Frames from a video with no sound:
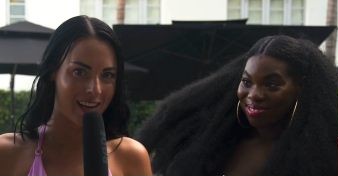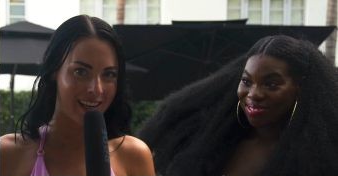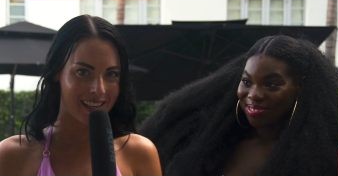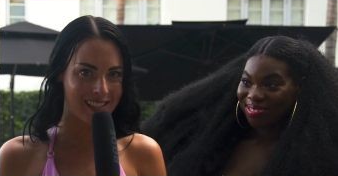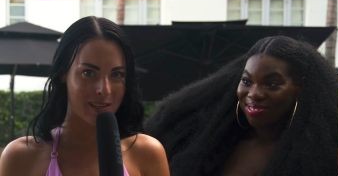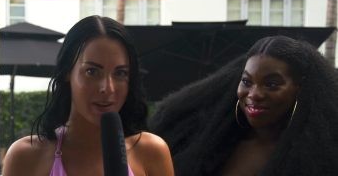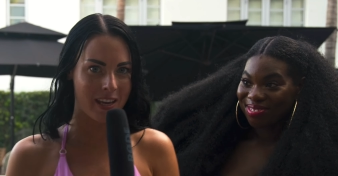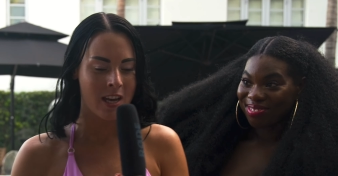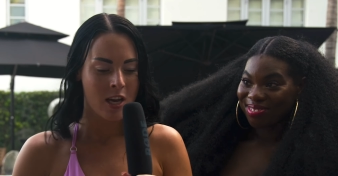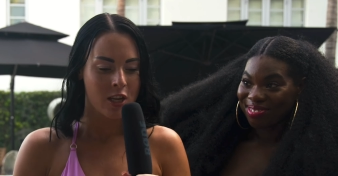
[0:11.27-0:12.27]
Speaker 1: right next to
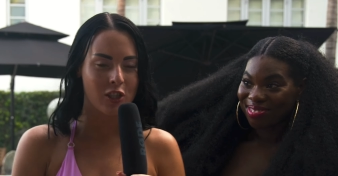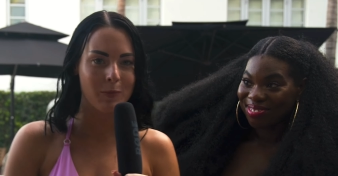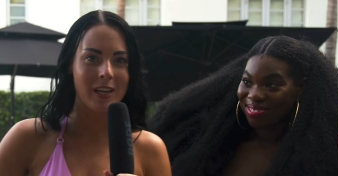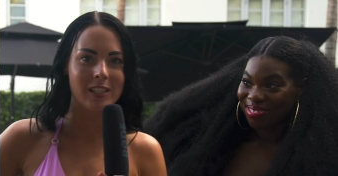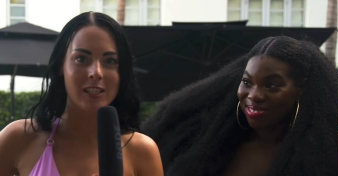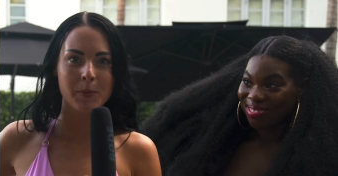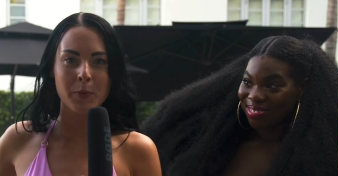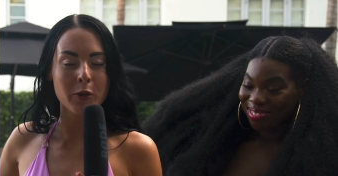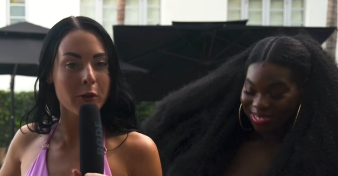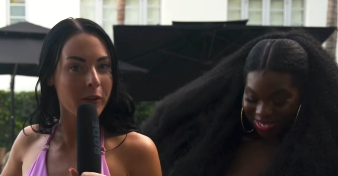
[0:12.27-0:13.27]
me. She makes this
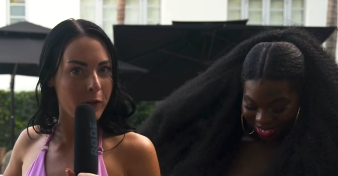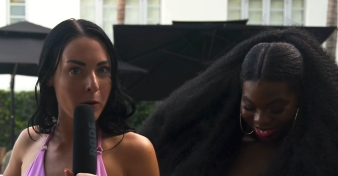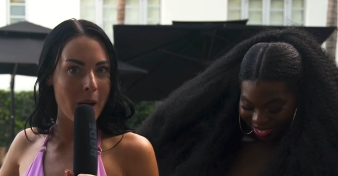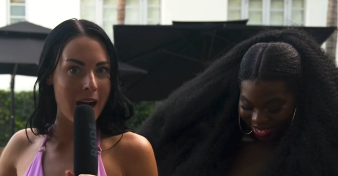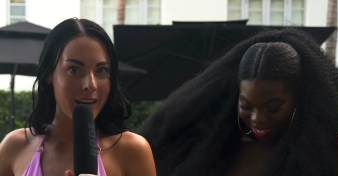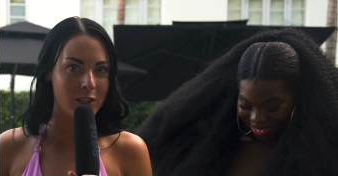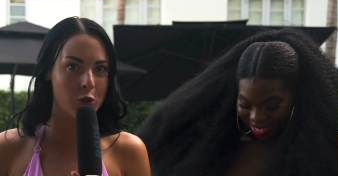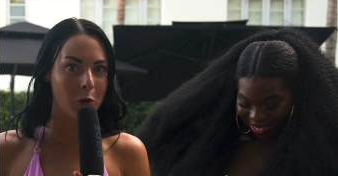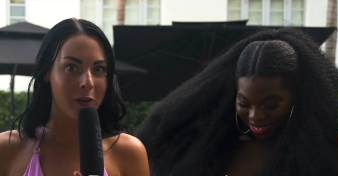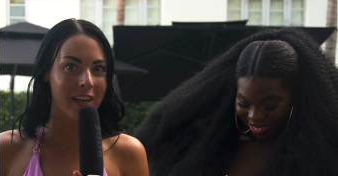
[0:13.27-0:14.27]
beautiful body
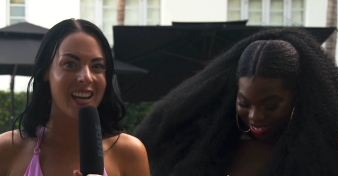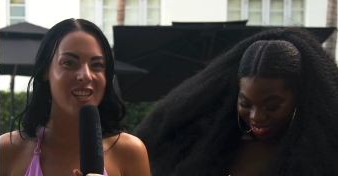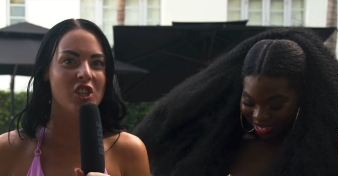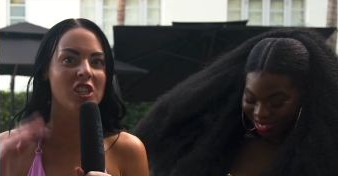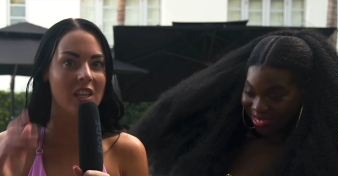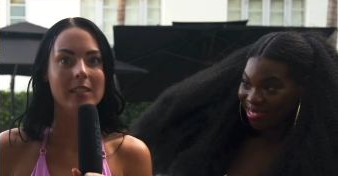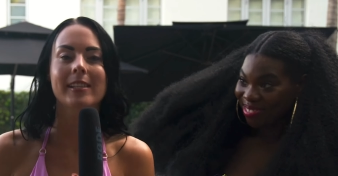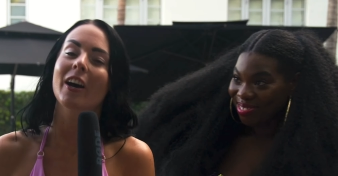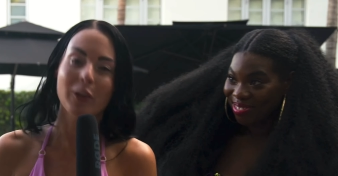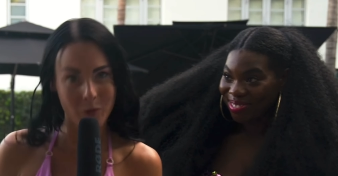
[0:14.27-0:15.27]
jewelry and she's going to
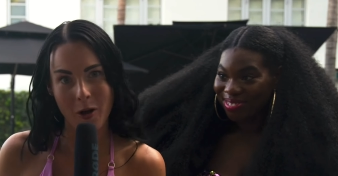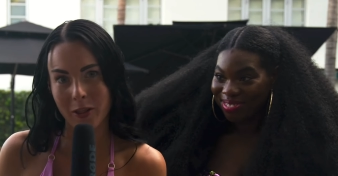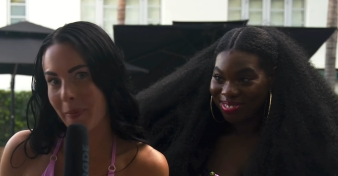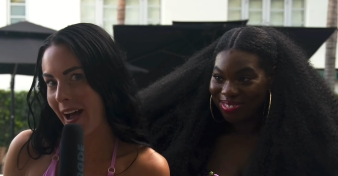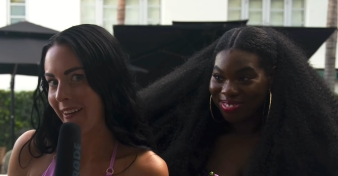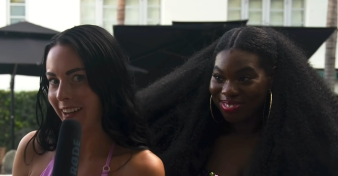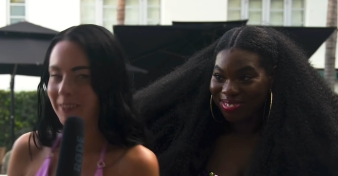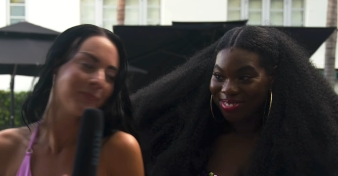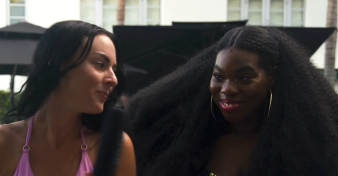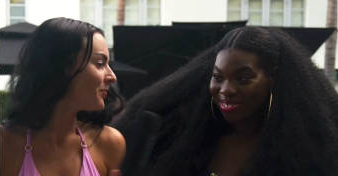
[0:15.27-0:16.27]
tell you all about it.
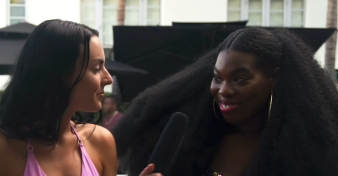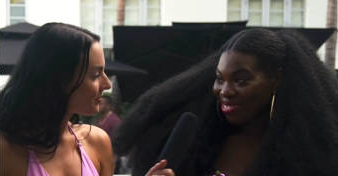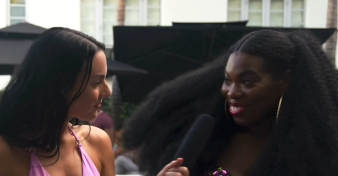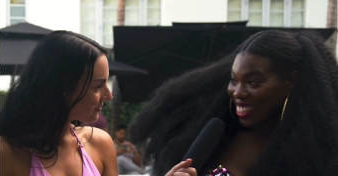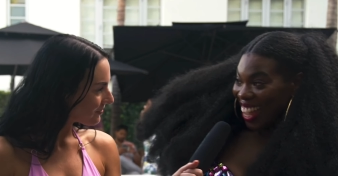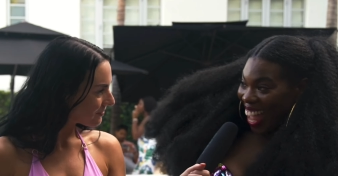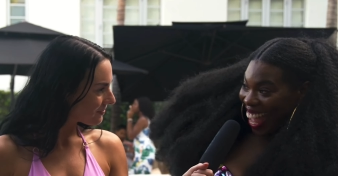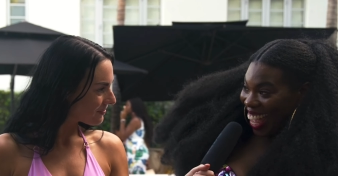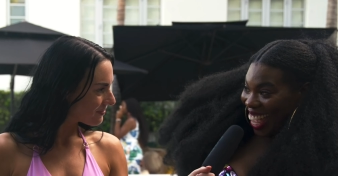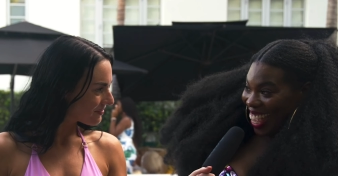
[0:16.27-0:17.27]

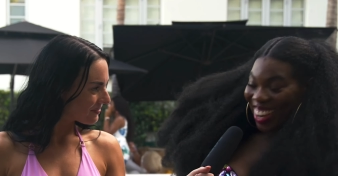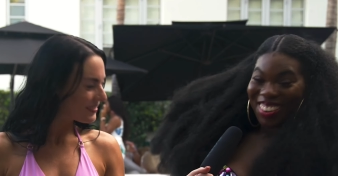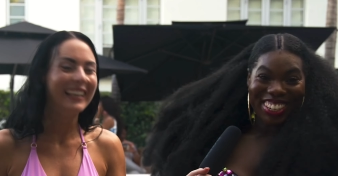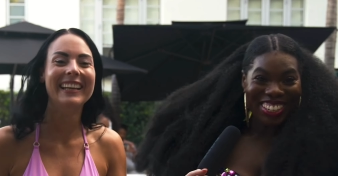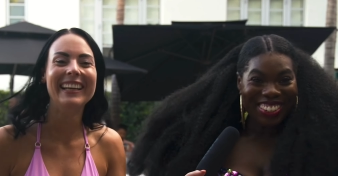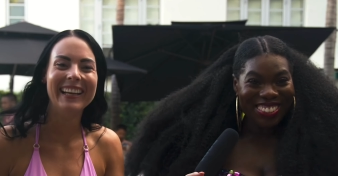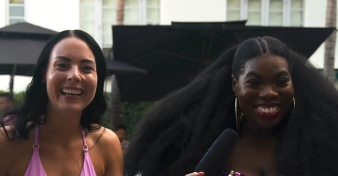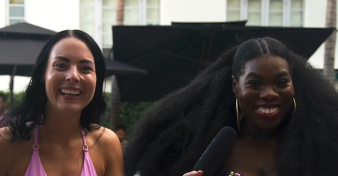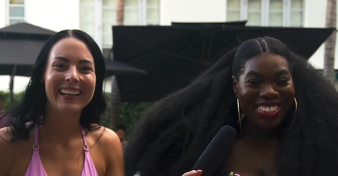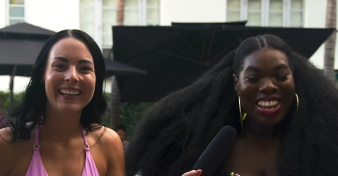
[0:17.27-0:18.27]
Speaker 2: Hi, how are
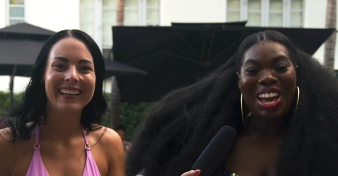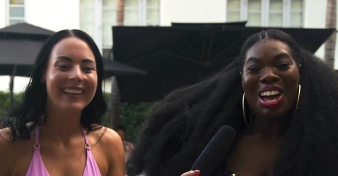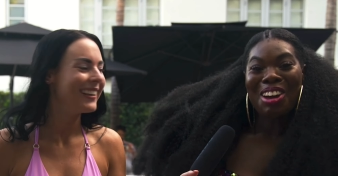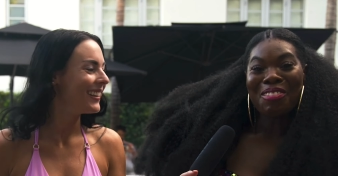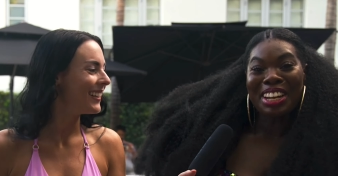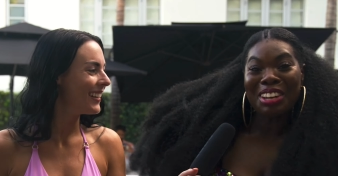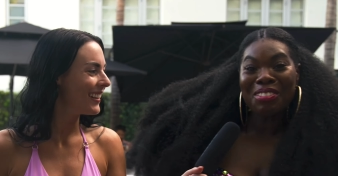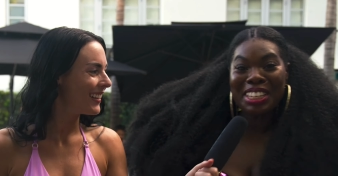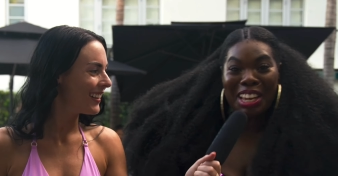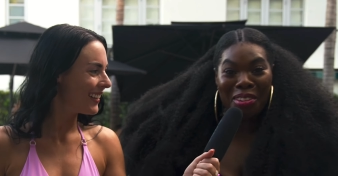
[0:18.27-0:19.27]
you? My name
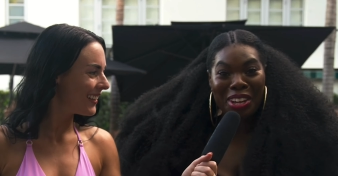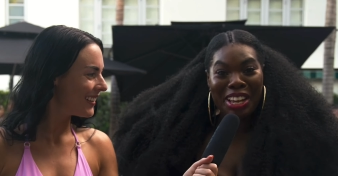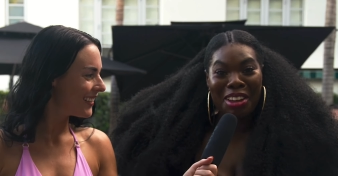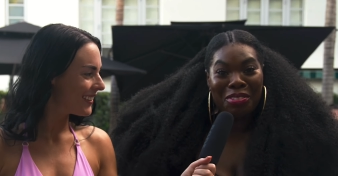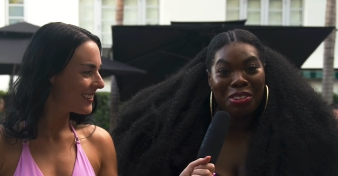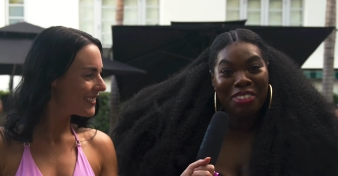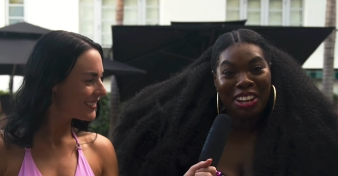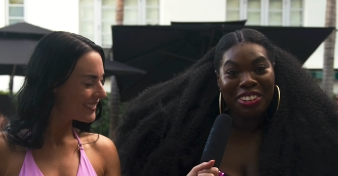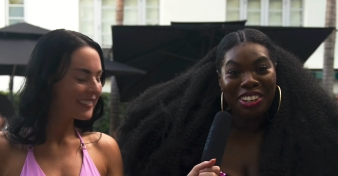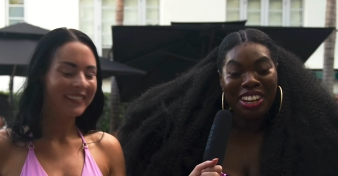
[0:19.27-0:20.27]
is Emma. I'm the
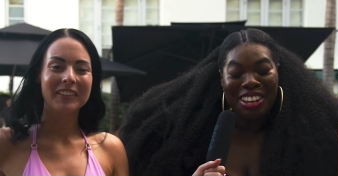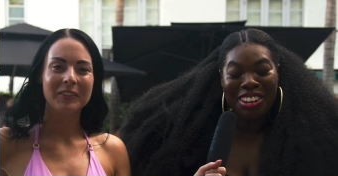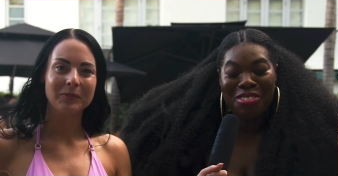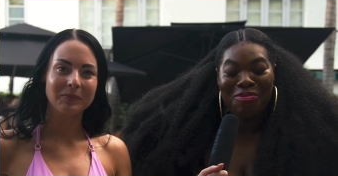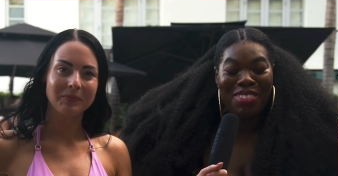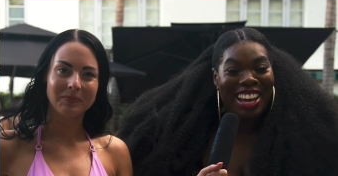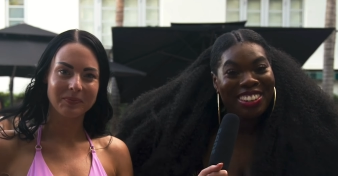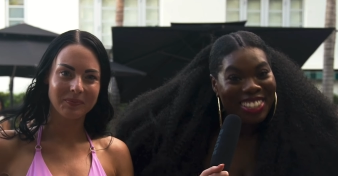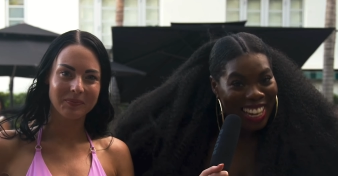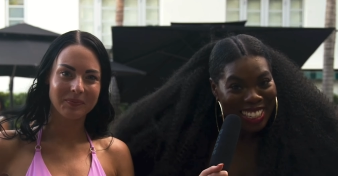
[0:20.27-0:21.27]
founder of
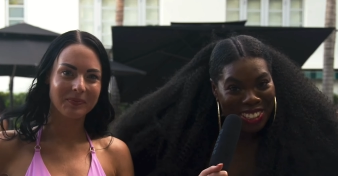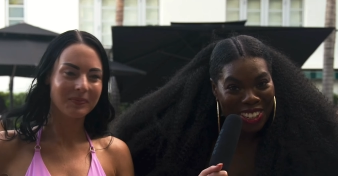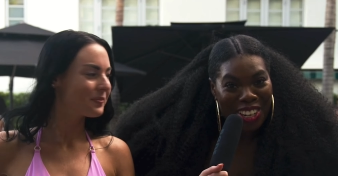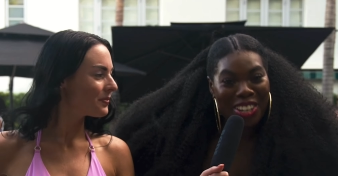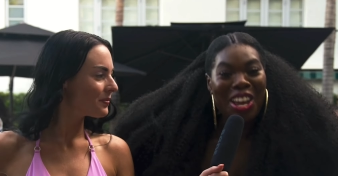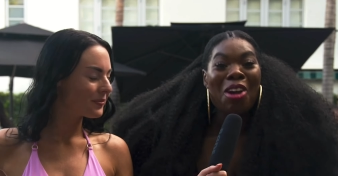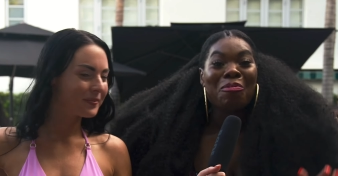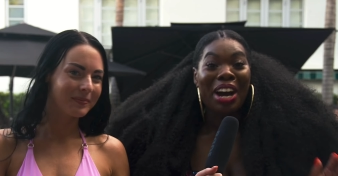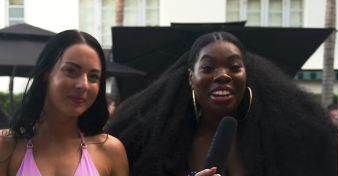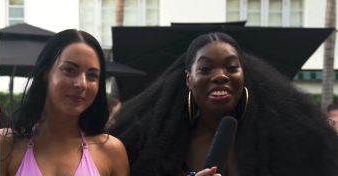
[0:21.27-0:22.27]
Modern Natured.
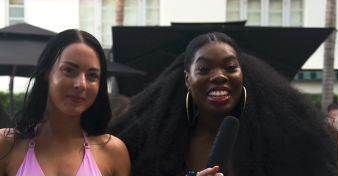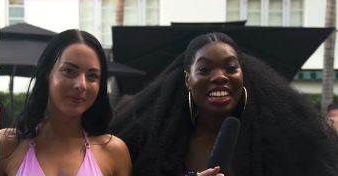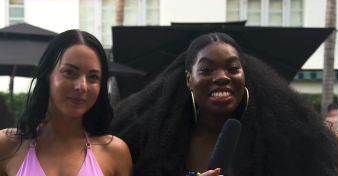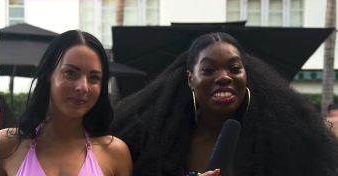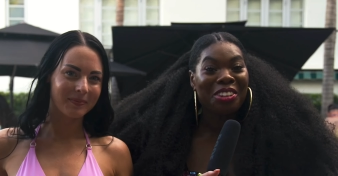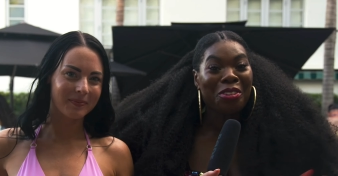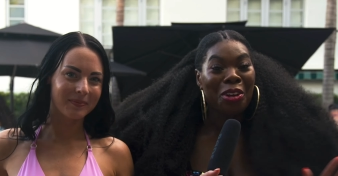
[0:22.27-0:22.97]
Modern Natured,